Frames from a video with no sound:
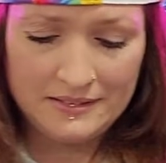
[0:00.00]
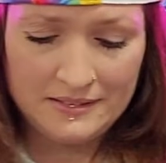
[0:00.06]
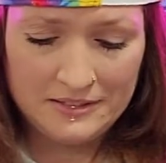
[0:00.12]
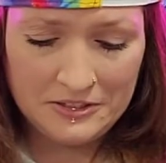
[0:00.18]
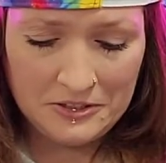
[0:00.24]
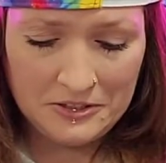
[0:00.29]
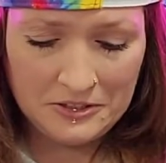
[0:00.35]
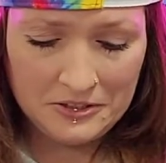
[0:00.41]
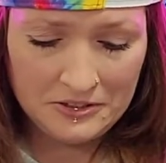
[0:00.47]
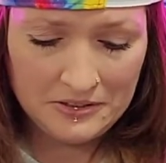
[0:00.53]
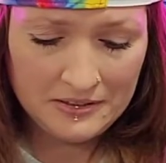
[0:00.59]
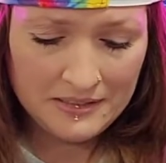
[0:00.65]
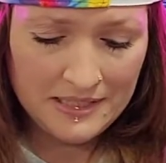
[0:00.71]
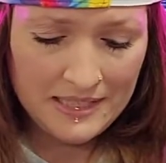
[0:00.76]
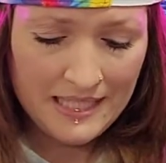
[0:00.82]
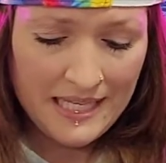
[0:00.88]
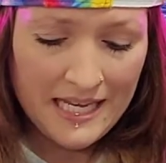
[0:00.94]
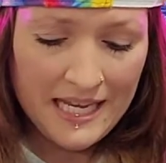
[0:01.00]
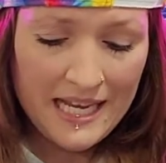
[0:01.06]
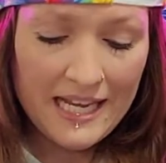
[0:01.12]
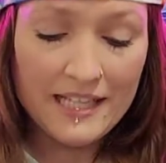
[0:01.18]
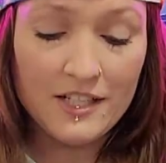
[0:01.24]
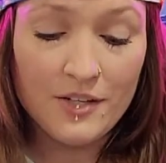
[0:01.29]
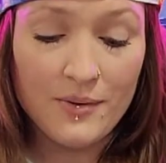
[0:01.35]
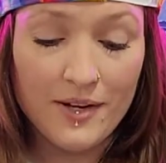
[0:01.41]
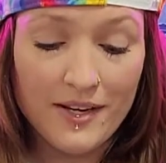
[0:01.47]
Oh.
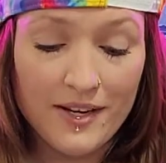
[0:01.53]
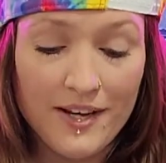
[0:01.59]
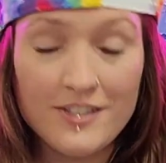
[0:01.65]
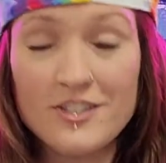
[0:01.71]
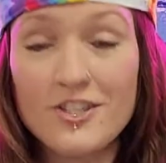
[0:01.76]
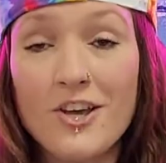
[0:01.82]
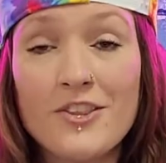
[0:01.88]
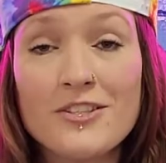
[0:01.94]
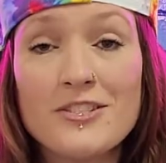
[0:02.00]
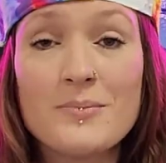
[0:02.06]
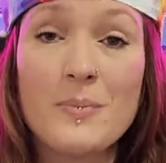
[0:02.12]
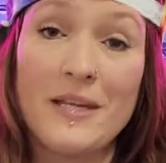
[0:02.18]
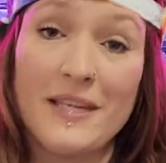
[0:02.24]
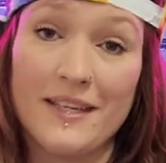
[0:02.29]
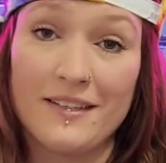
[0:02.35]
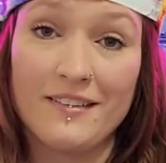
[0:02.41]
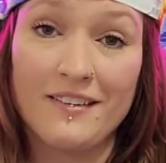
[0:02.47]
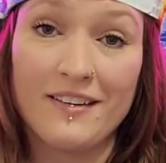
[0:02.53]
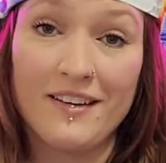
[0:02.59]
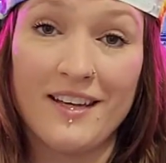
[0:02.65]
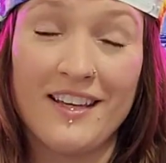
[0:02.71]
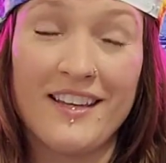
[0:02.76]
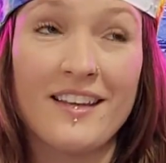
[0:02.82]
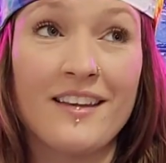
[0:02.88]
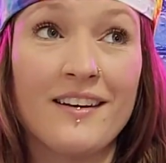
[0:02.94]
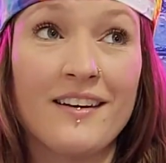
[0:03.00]
Anyway, I saw this pin
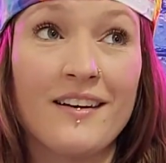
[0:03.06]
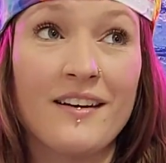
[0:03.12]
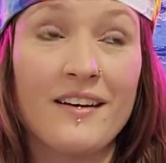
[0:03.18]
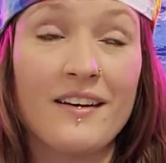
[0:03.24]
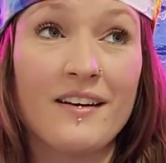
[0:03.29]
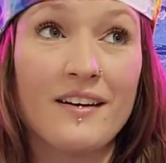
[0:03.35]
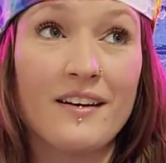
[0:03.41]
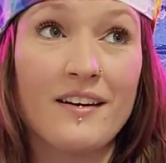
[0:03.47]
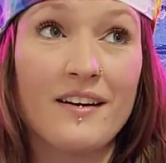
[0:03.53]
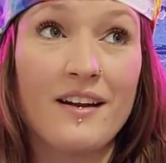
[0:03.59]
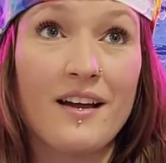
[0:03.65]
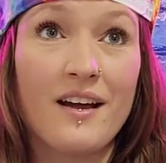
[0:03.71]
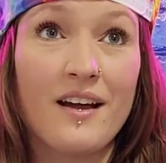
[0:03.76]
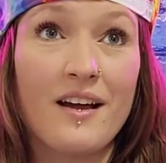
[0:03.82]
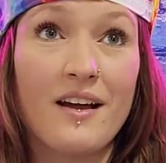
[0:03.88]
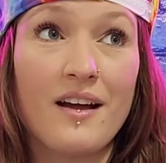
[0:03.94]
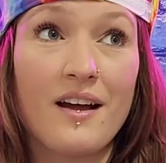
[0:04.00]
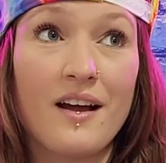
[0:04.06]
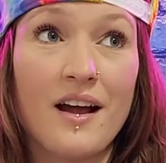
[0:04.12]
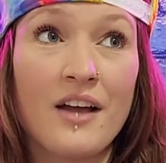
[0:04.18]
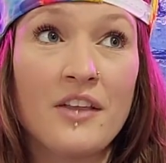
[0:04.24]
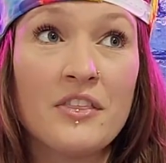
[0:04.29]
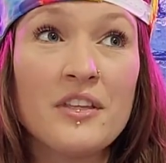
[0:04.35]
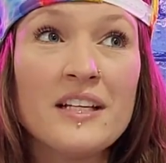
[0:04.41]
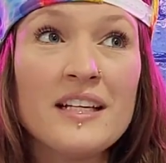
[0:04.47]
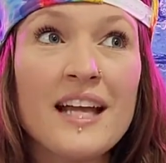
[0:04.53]
and I
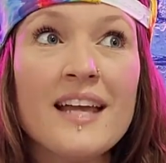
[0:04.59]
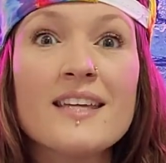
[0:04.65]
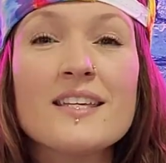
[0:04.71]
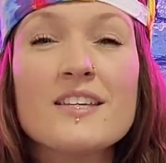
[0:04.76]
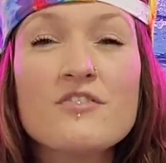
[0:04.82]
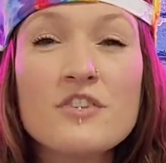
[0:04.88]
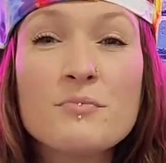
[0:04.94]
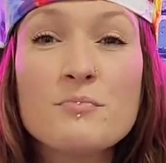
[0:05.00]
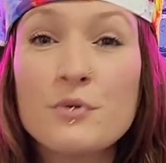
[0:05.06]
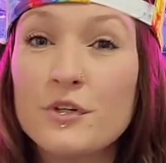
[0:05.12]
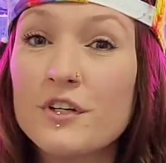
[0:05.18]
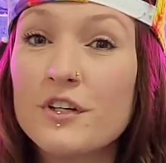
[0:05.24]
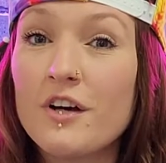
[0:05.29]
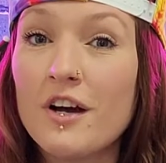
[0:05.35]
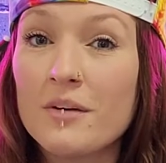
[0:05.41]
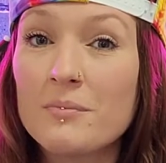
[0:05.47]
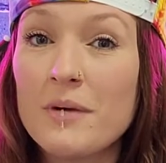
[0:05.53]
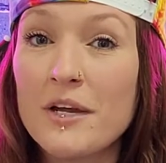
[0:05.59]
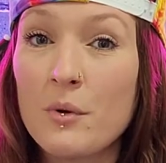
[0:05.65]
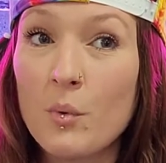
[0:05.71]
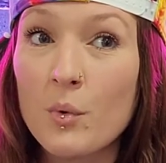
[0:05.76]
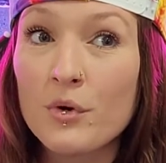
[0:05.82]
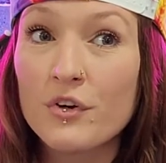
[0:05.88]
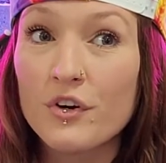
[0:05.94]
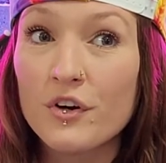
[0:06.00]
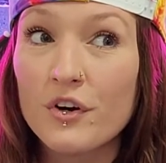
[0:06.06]
think I even put it on my
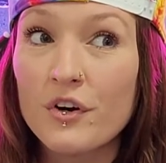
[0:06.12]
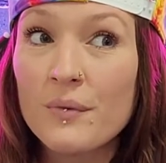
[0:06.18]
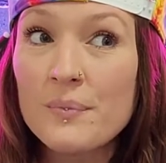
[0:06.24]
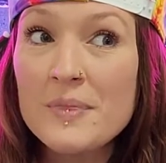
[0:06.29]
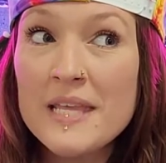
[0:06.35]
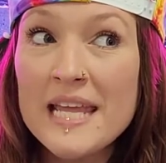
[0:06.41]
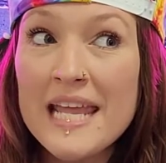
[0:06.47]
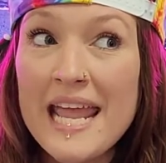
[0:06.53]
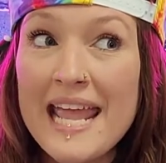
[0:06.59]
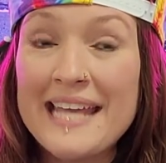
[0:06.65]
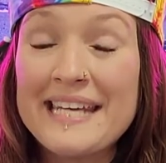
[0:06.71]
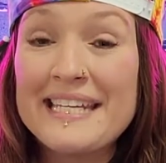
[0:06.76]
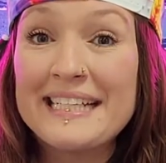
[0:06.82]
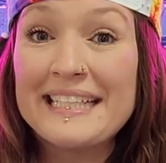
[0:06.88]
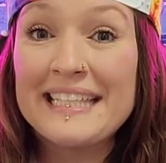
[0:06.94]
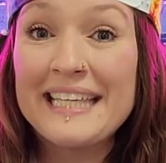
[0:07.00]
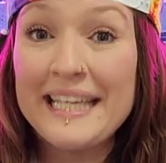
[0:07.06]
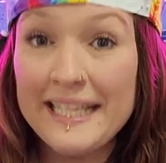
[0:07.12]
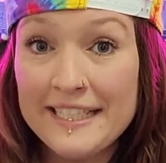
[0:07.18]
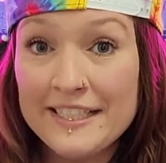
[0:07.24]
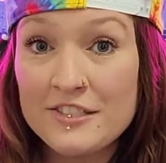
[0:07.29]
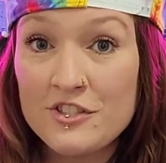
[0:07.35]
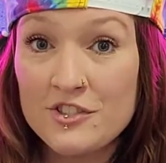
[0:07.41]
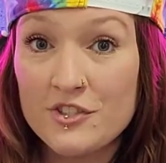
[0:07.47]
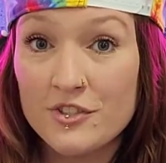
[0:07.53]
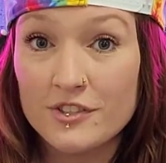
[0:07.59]
order and it
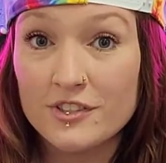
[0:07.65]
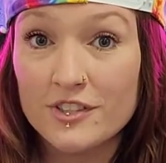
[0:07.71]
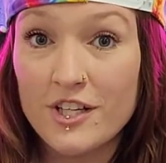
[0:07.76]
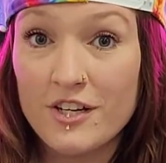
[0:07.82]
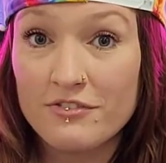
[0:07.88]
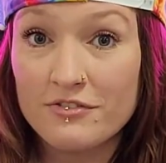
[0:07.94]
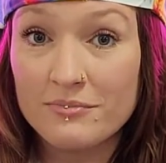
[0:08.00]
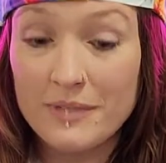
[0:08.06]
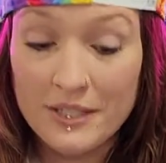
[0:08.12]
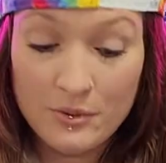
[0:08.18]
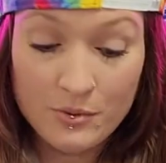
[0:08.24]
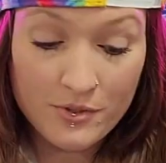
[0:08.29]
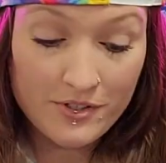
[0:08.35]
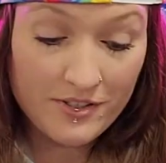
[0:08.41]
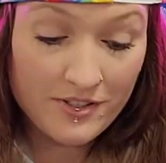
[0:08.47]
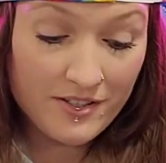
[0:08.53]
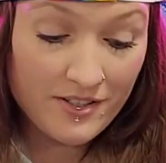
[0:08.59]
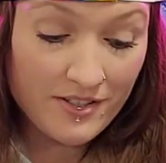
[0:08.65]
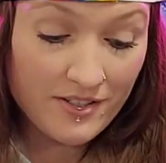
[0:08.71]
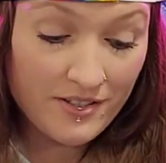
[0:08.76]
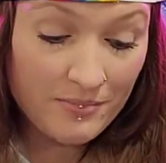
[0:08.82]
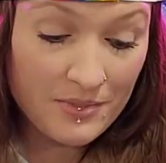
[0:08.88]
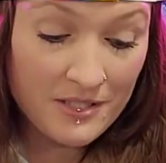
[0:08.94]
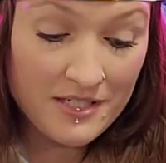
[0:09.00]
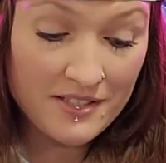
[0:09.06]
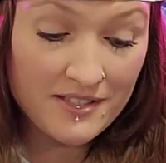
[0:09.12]
canceled off my order
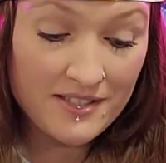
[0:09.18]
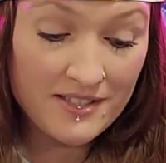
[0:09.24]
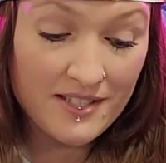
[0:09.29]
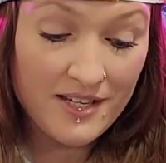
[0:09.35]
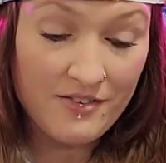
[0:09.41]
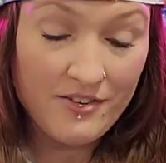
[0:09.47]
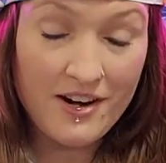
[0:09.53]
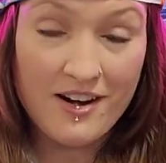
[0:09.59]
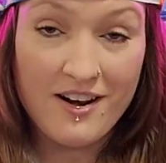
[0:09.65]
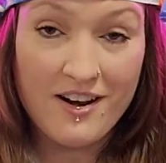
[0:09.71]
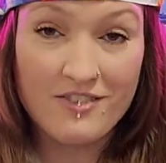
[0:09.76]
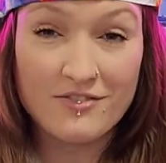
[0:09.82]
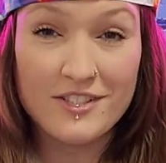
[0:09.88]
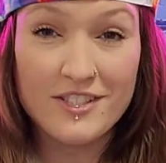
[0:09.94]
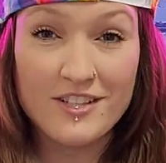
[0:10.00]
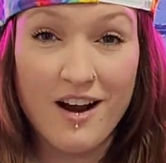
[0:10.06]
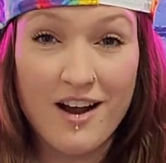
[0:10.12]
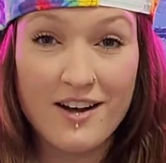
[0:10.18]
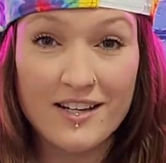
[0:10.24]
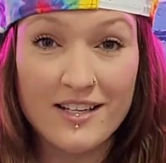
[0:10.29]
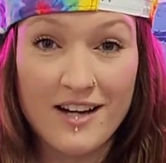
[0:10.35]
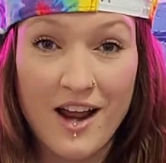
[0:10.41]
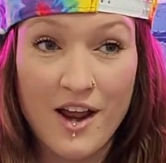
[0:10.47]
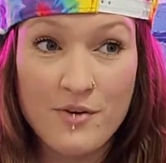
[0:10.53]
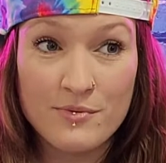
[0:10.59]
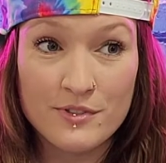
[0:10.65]
because they ran out of stock
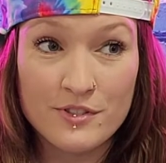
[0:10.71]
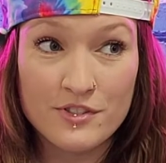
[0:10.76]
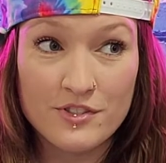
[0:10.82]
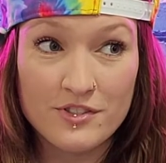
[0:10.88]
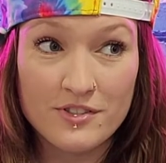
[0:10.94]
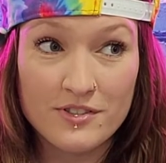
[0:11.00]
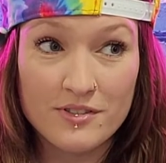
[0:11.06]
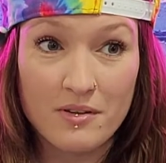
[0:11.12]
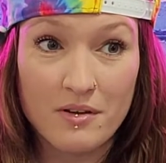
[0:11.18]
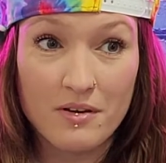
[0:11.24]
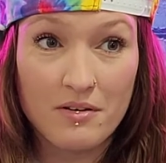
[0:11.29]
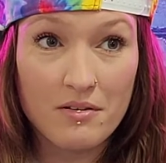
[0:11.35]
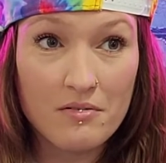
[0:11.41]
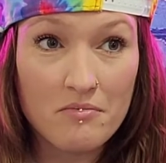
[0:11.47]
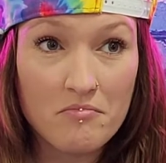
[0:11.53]
and I was just like,